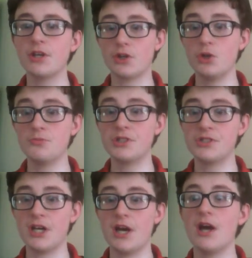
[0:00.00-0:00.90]
a coup
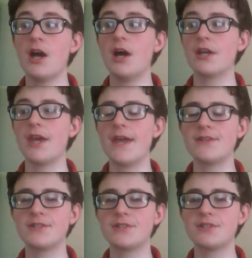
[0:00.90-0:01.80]
d'etat
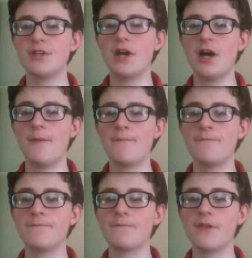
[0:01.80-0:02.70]
against
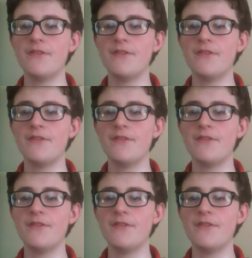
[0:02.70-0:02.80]
the